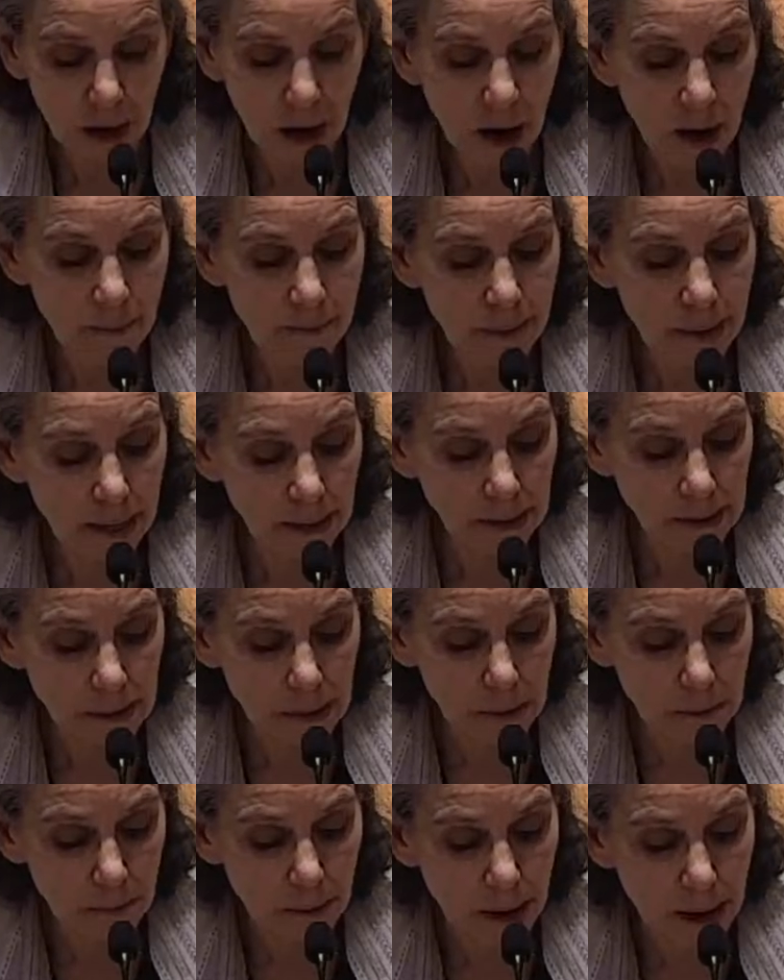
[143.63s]

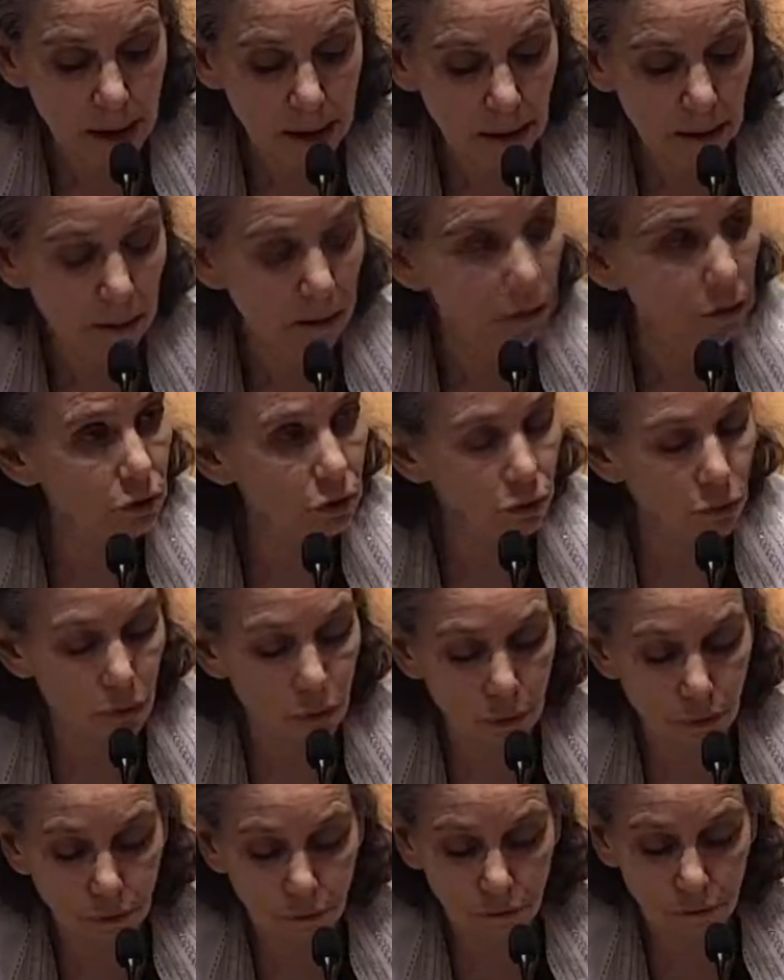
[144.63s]
Abel's pale,
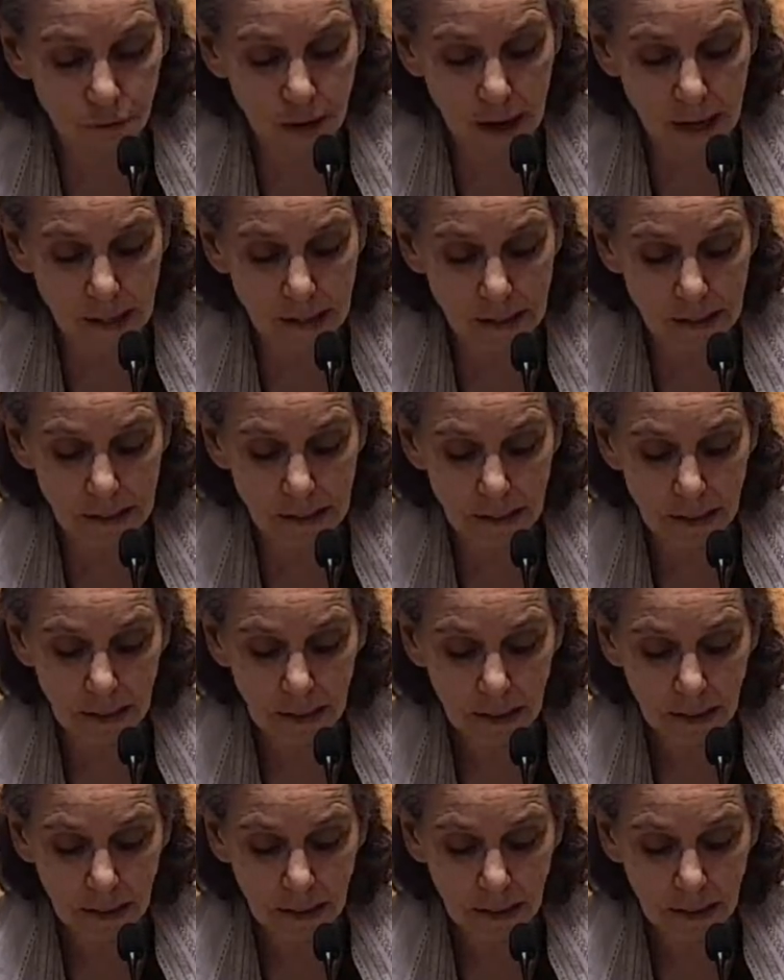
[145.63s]
drawn face,